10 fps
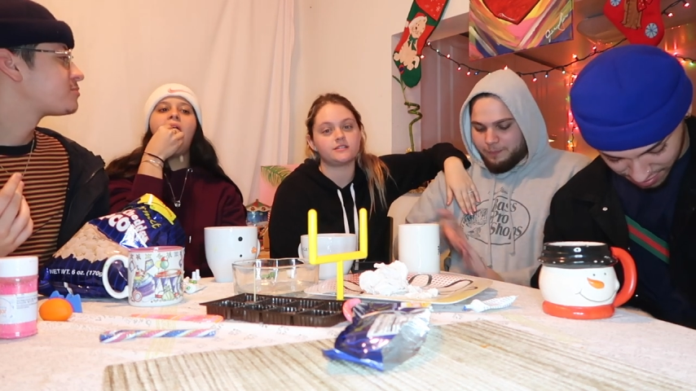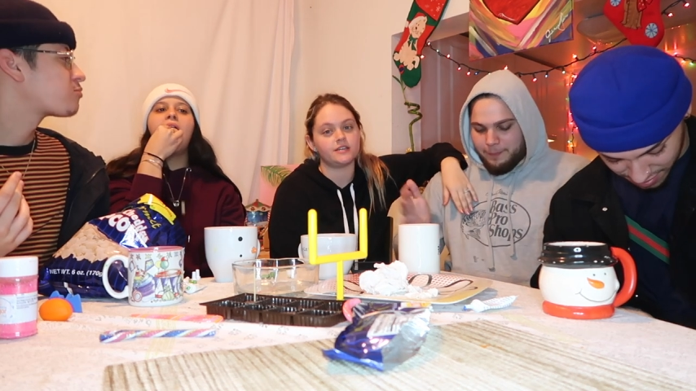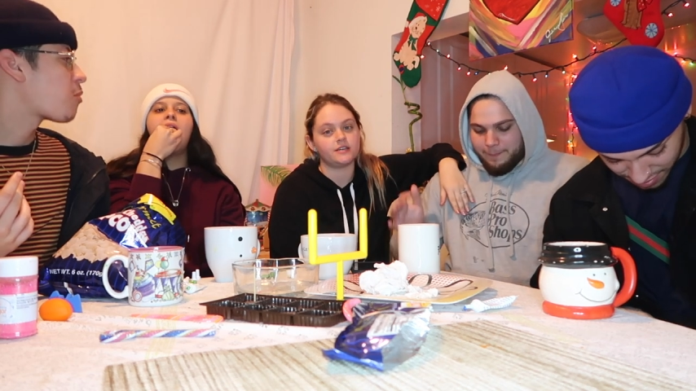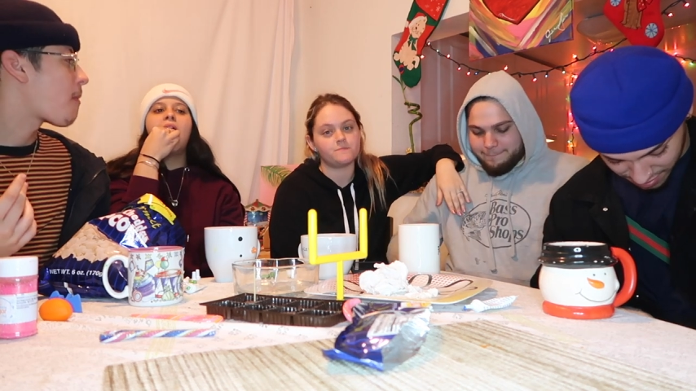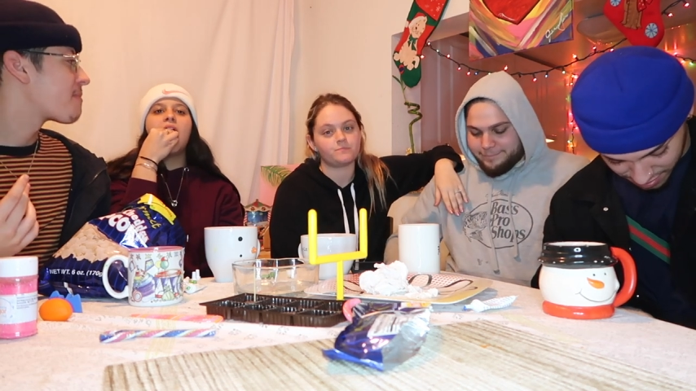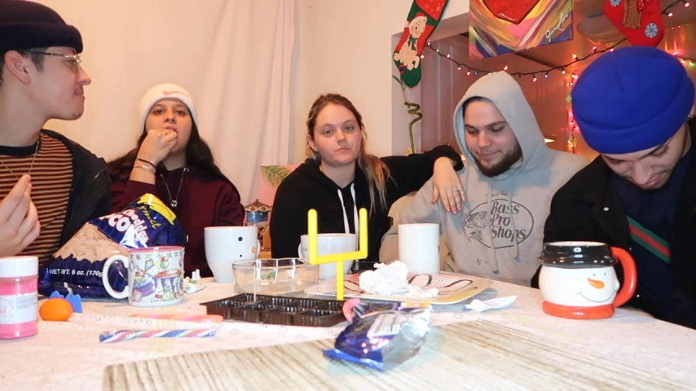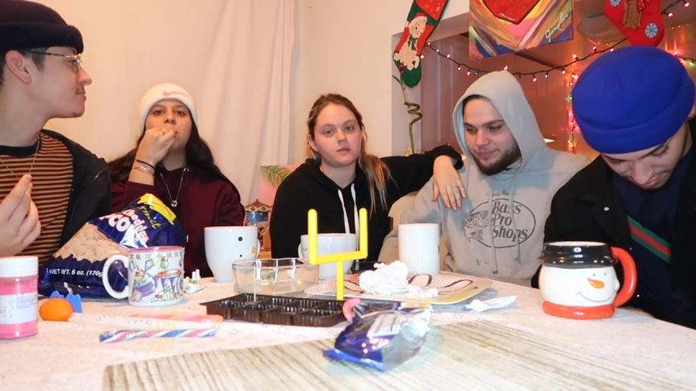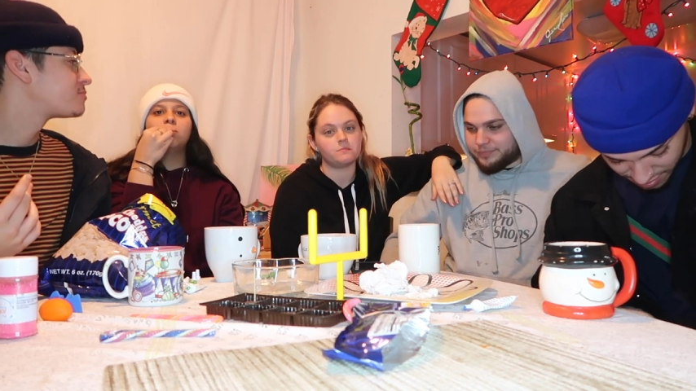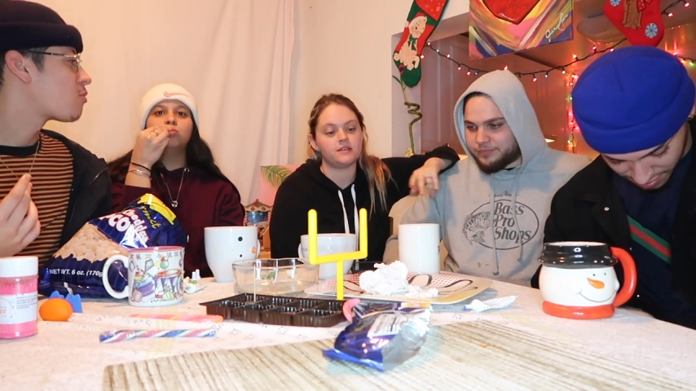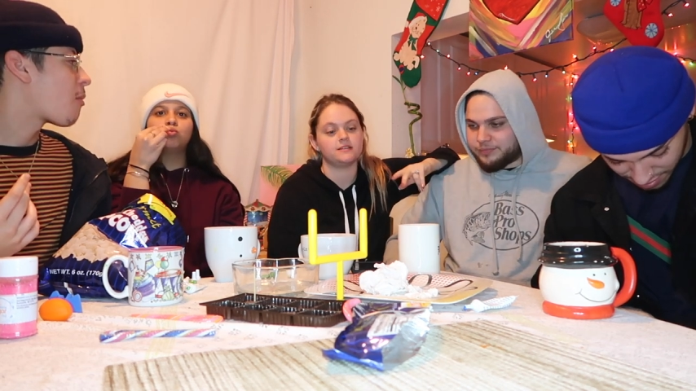Speaker 1: out of state
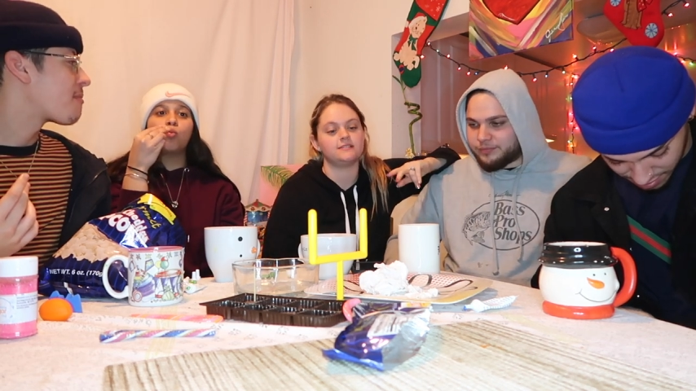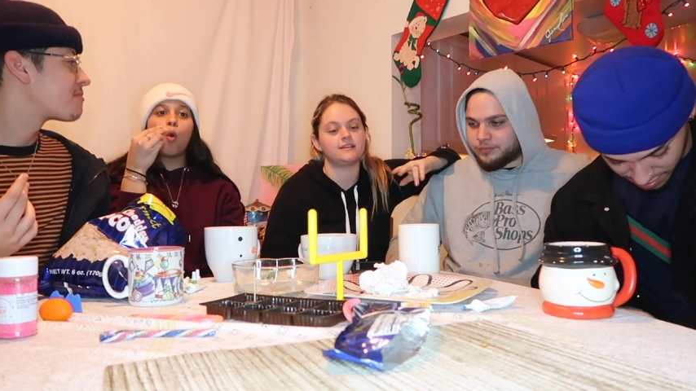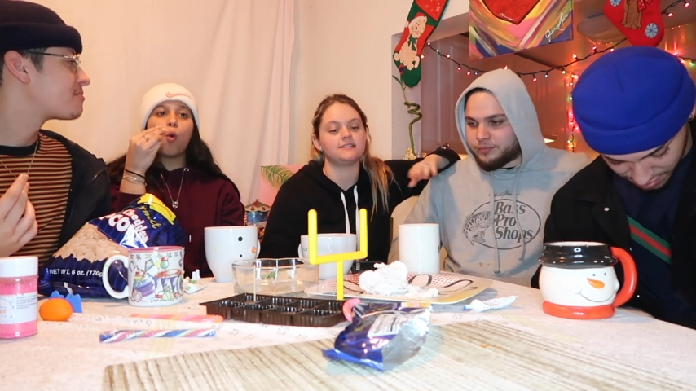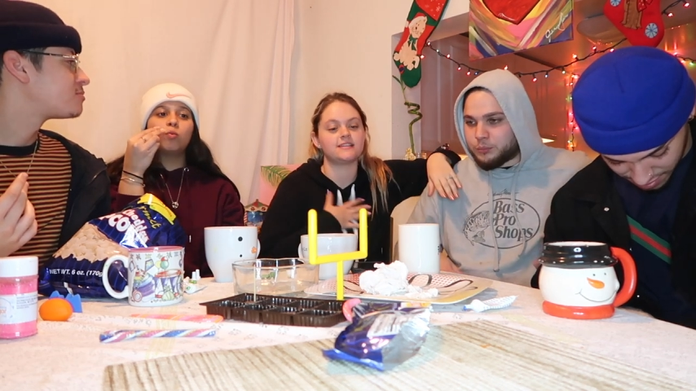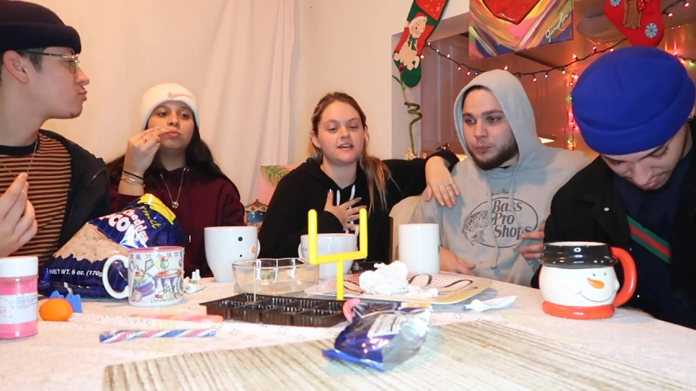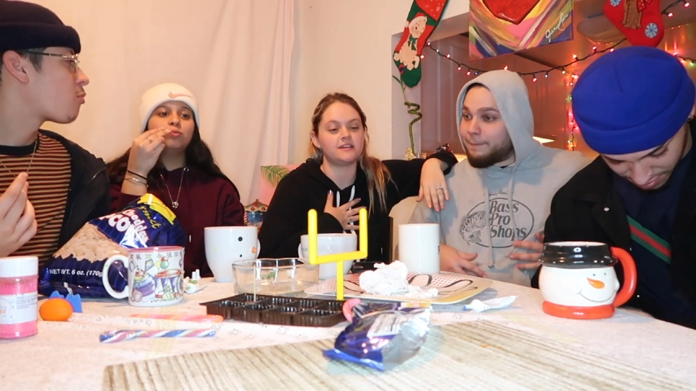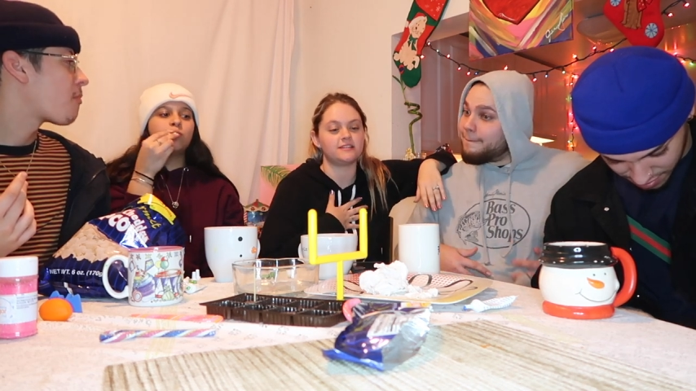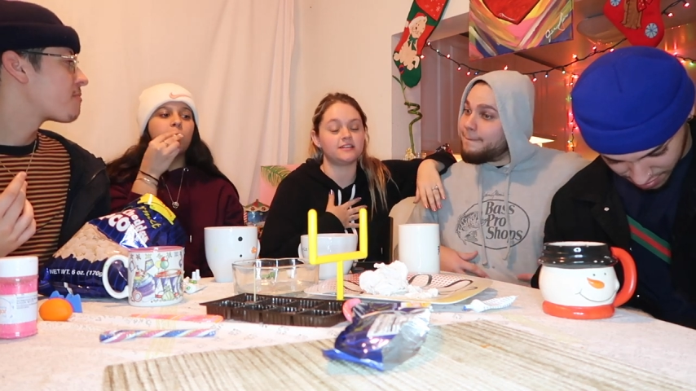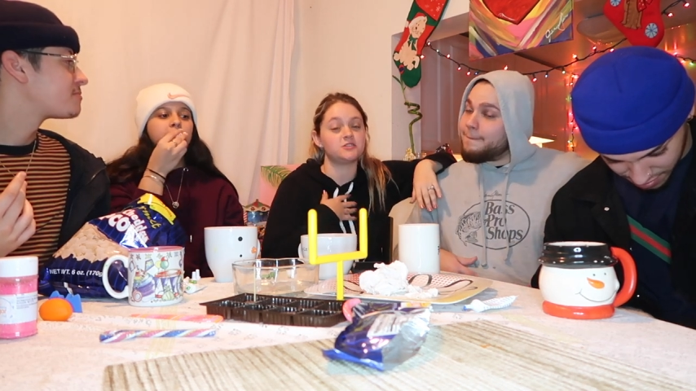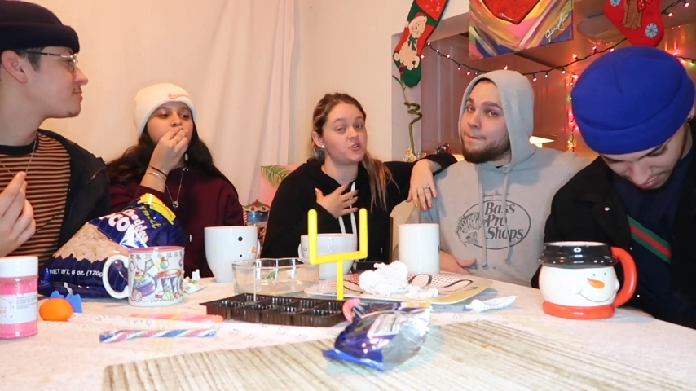because that's
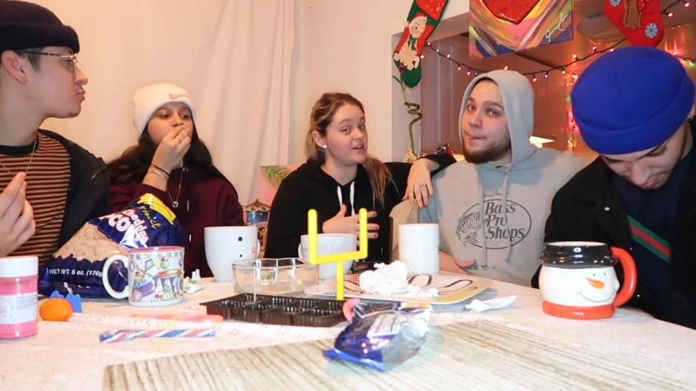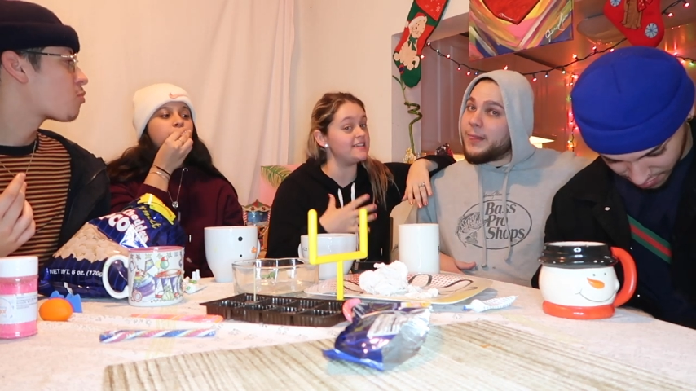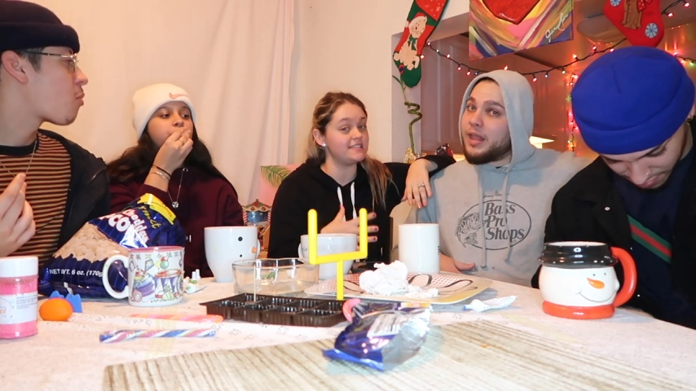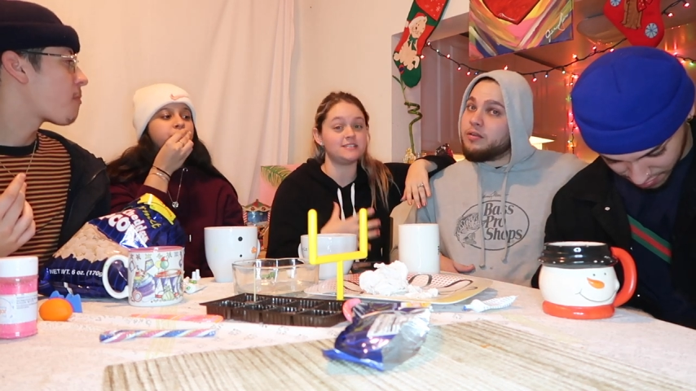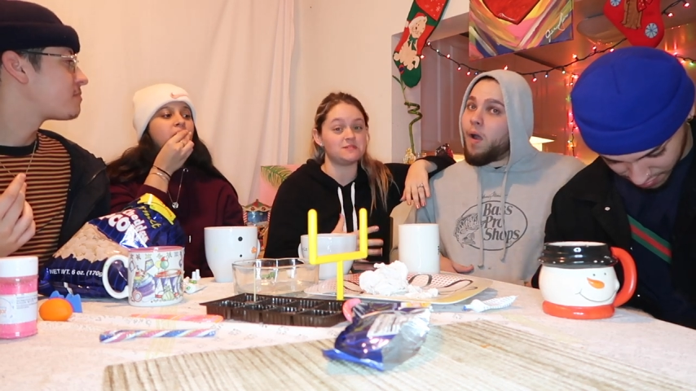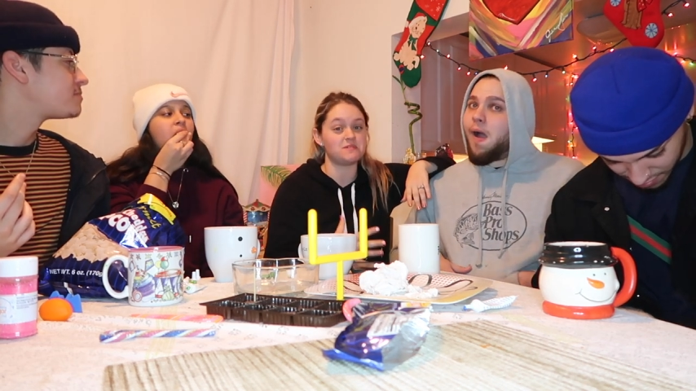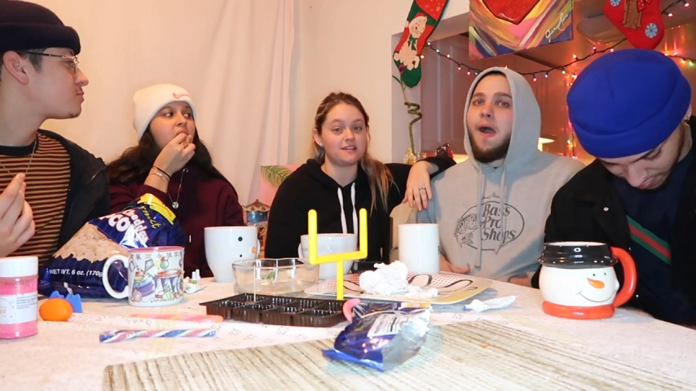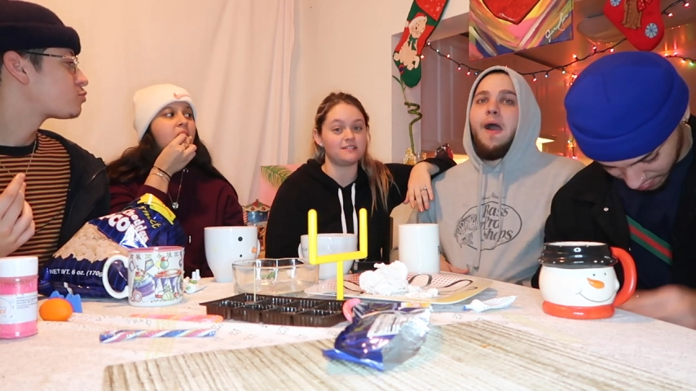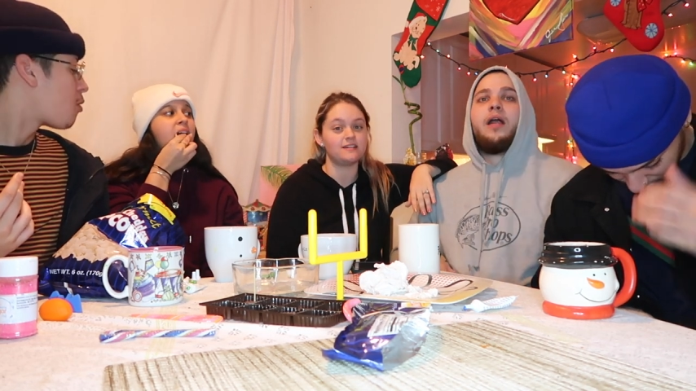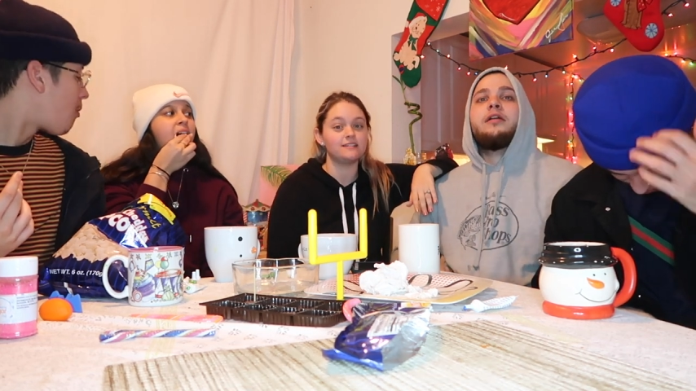like, that's crazy to me.